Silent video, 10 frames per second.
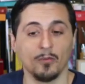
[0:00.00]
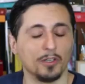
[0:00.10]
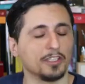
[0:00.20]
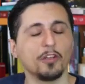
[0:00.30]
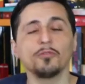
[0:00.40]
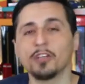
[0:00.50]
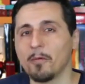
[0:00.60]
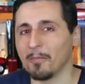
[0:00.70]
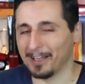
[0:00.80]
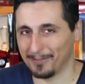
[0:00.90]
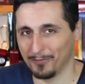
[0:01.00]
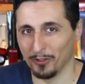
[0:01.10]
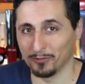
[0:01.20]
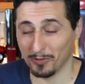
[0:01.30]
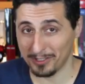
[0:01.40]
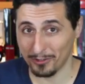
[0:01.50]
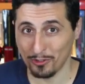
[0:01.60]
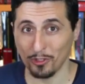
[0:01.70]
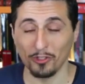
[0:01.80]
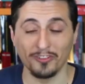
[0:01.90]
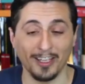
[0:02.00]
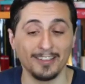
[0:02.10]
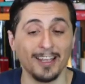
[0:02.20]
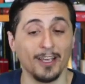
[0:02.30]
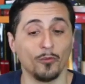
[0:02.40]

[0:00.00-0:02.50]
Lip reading: Well, they don't come by default. Rest assured that